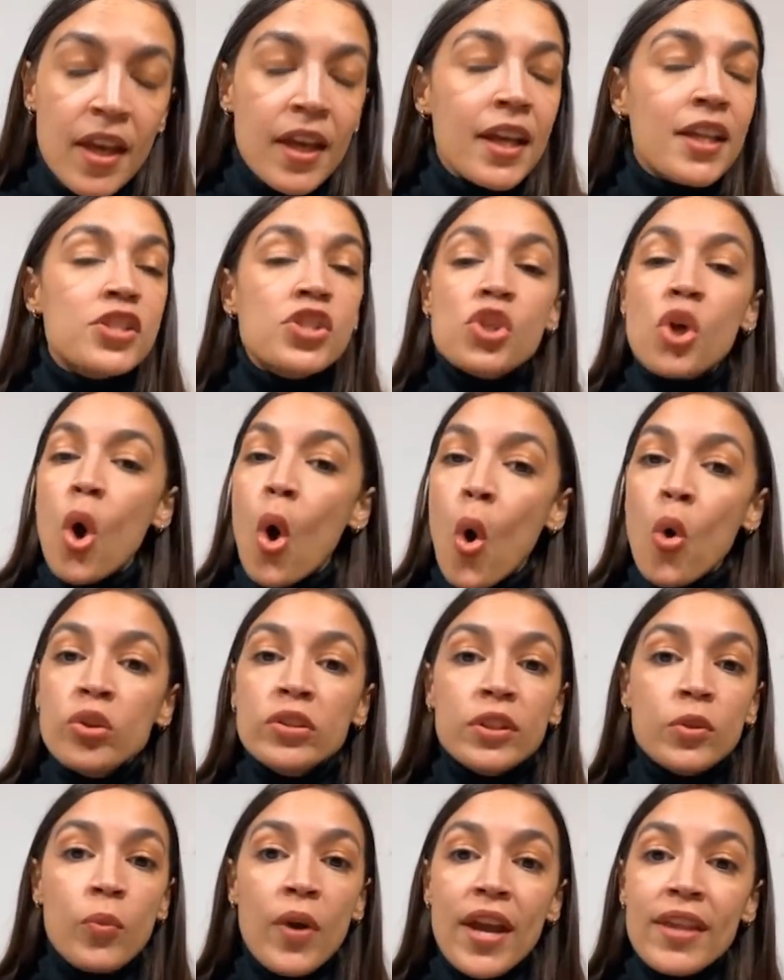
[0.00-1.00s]
It's the
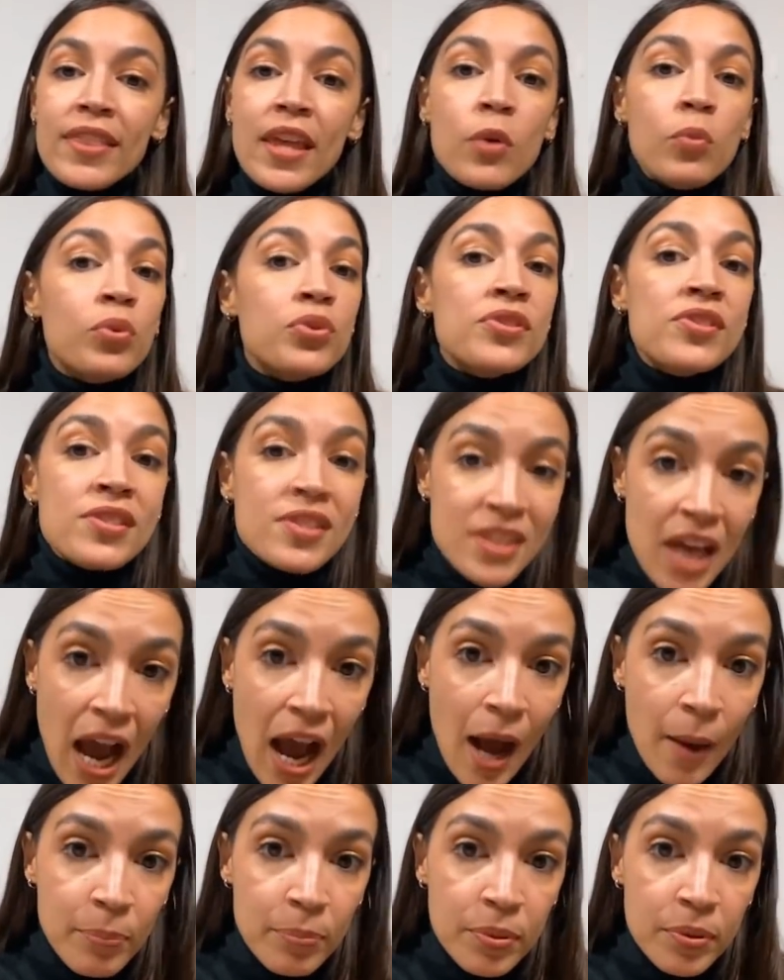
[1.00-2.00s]
only way they will
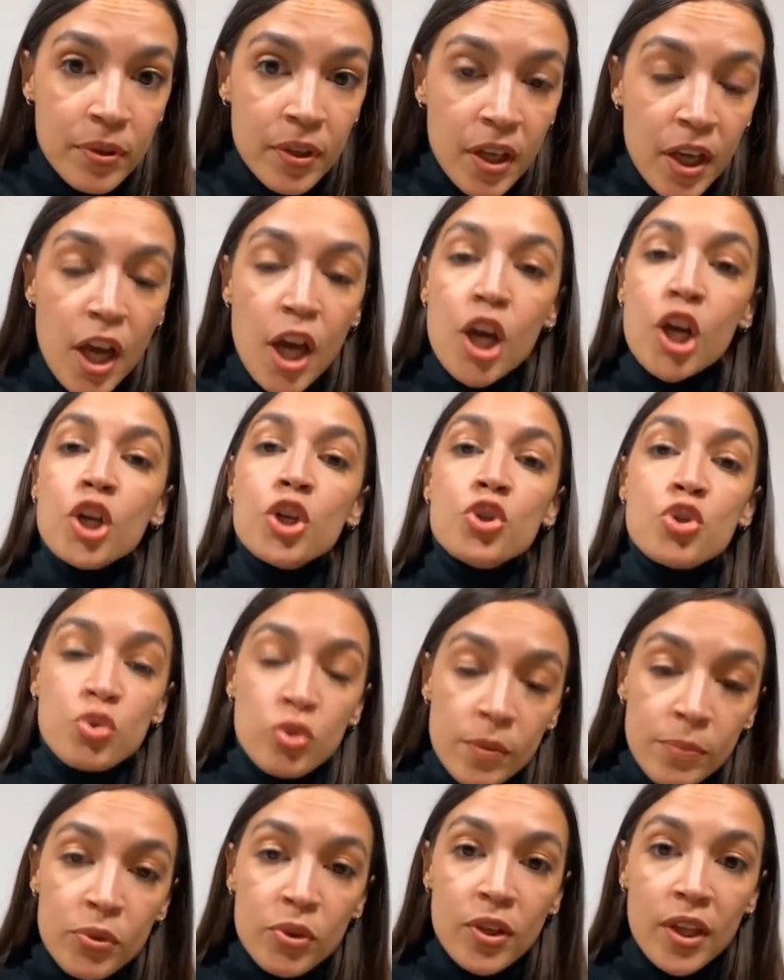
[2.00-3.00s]
stop
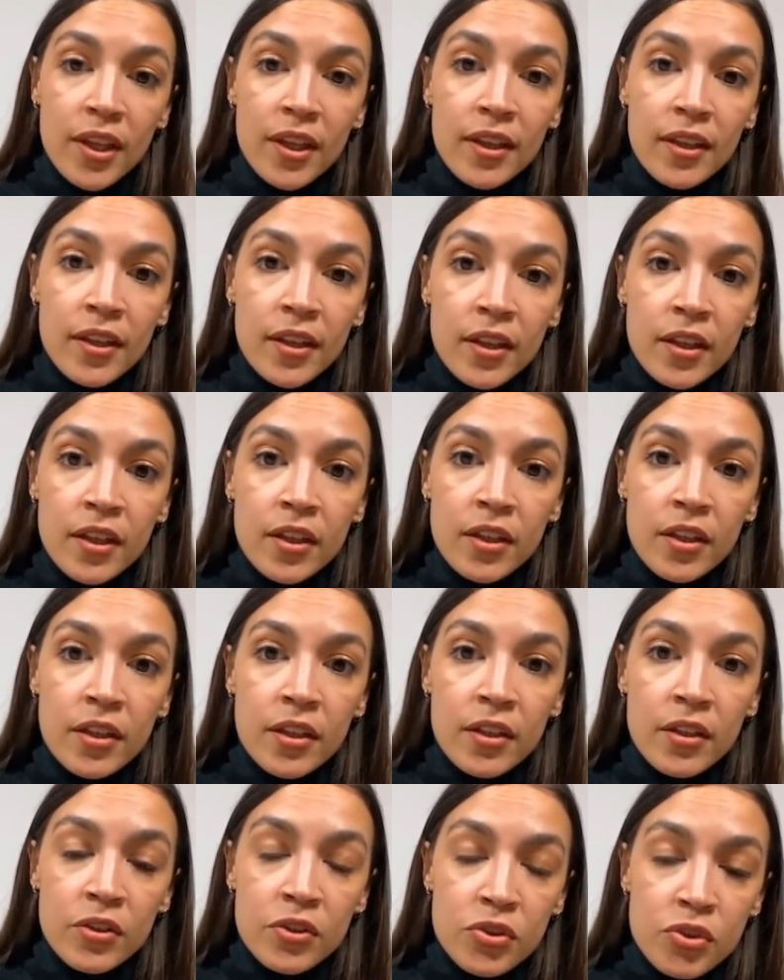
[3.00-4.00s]
contributing
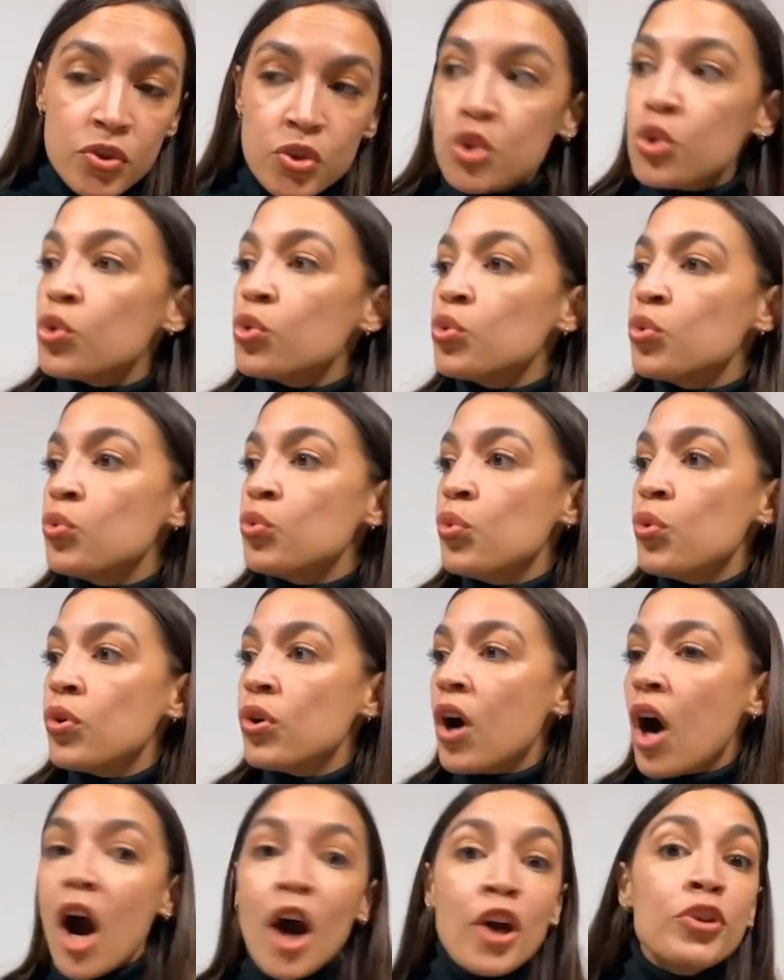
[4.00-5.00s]
to
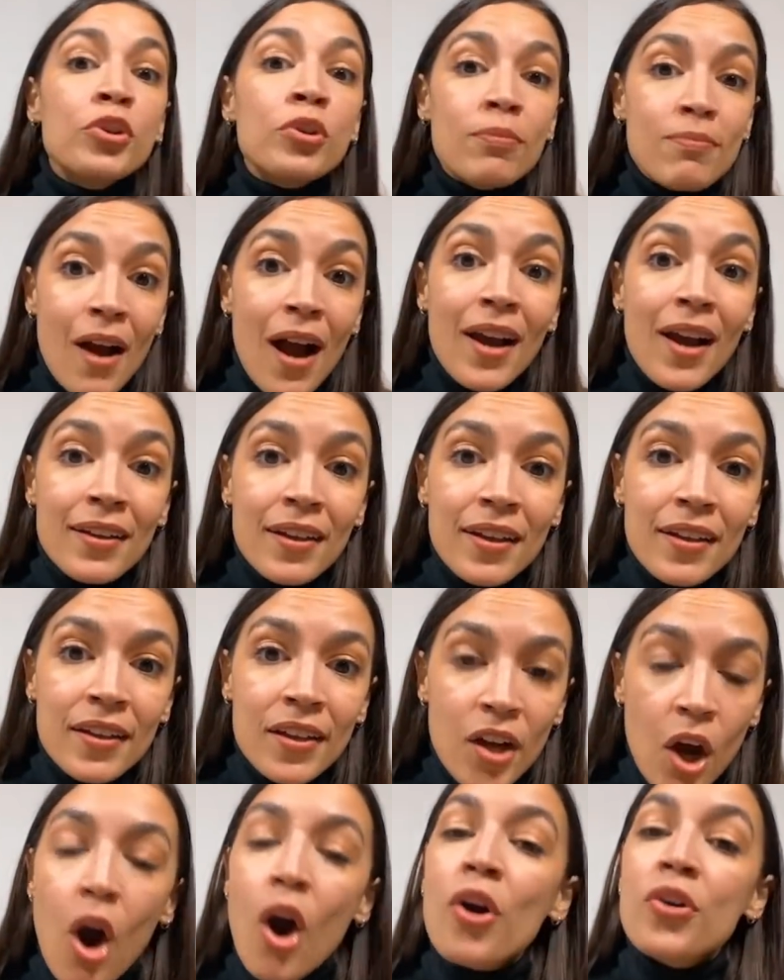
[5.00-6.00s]

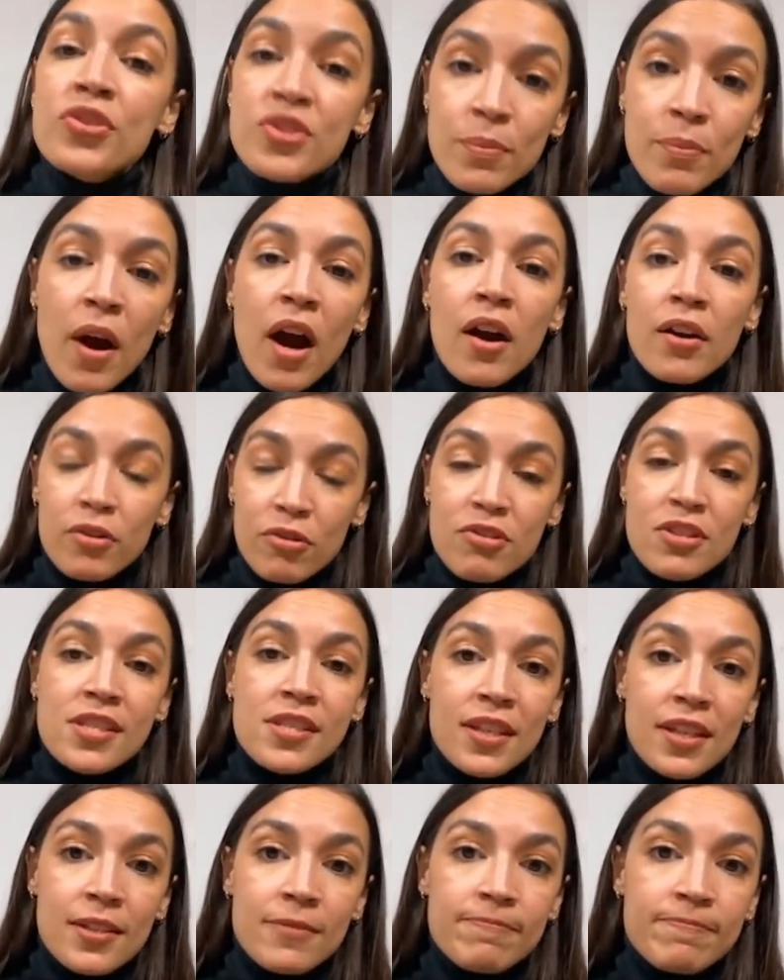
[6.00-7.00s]
undermining our
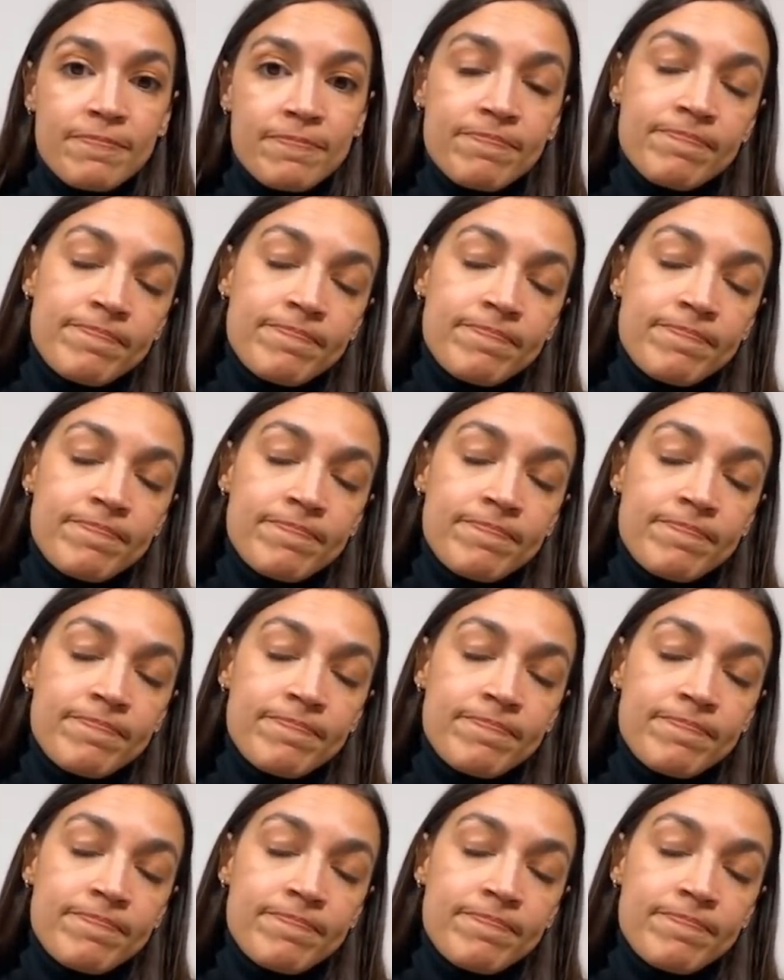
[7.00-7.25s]
democracy.